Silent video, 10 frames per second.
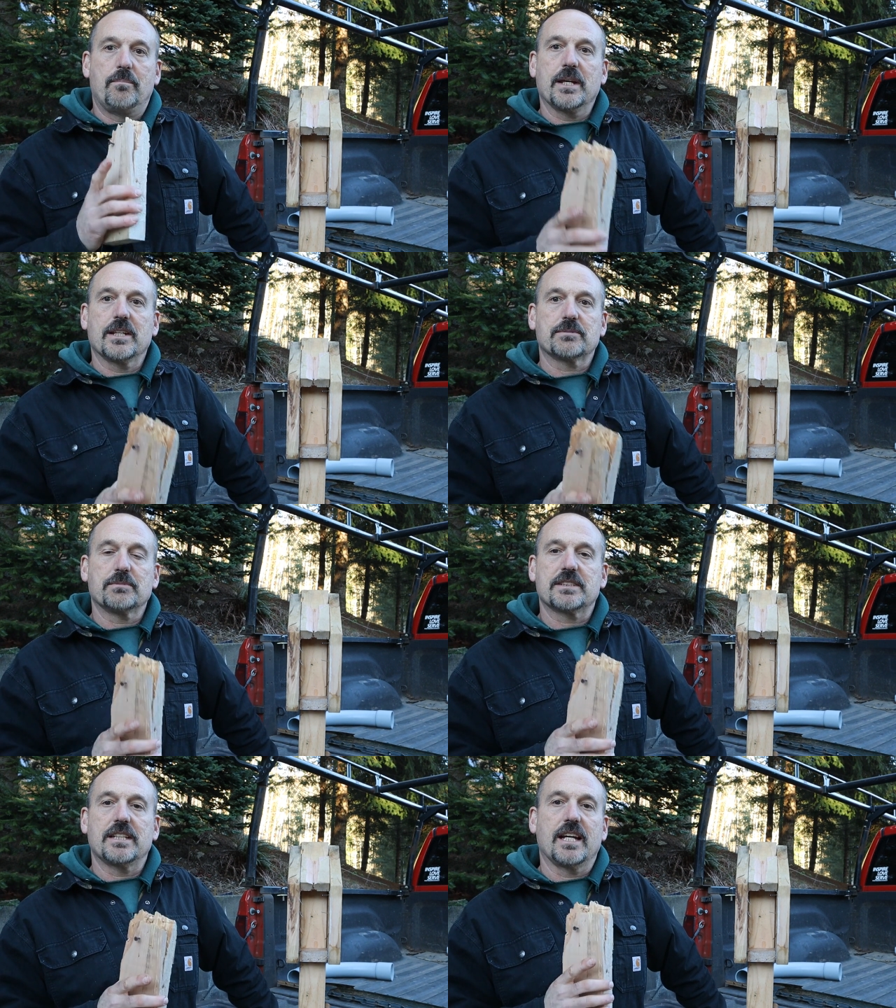biggest
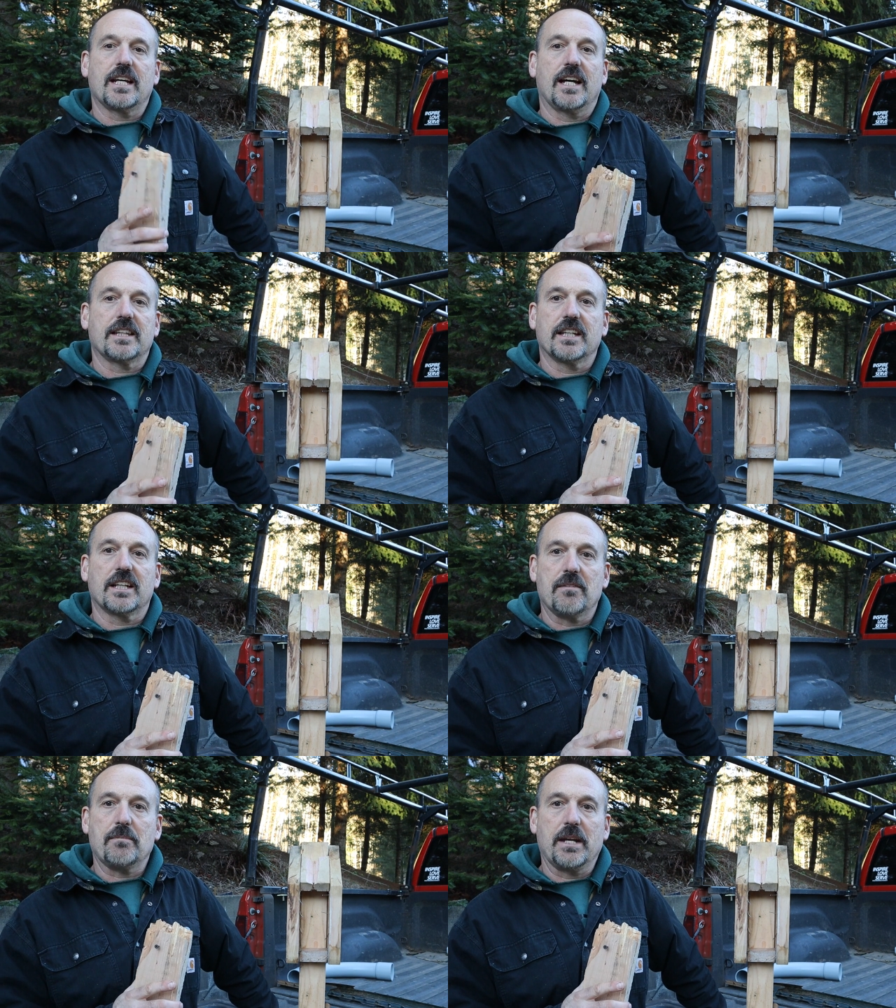mistake I
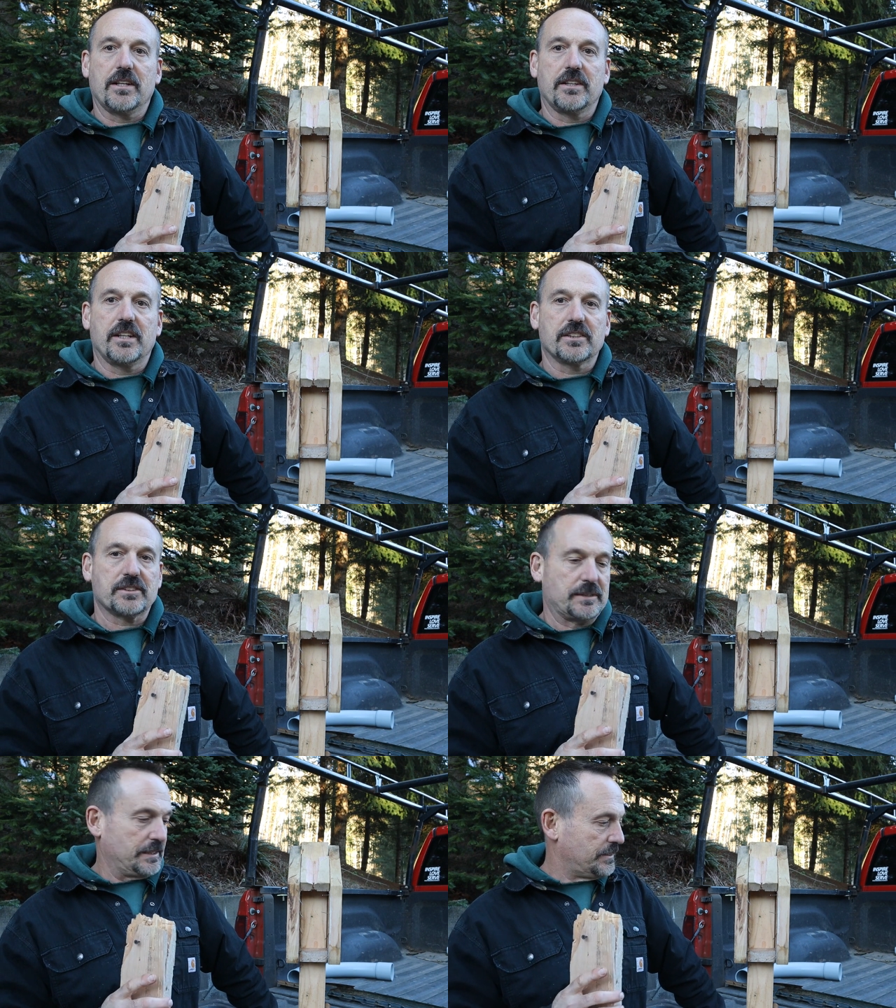think I made in
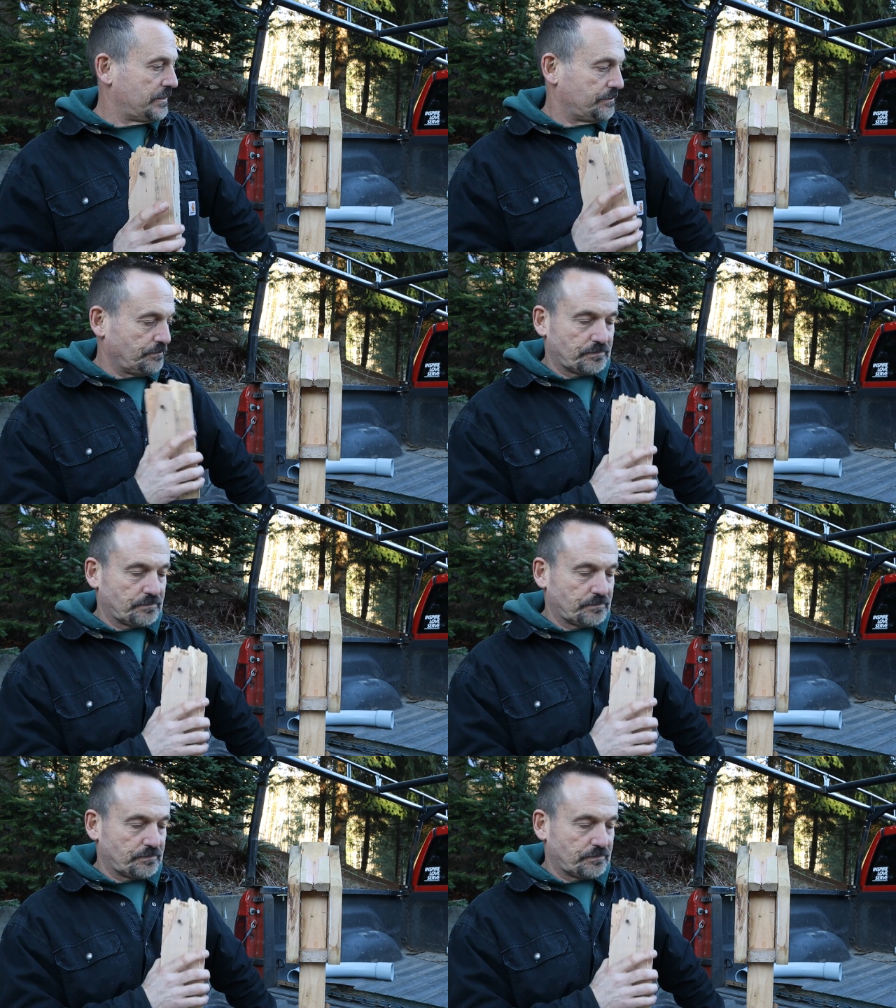this is,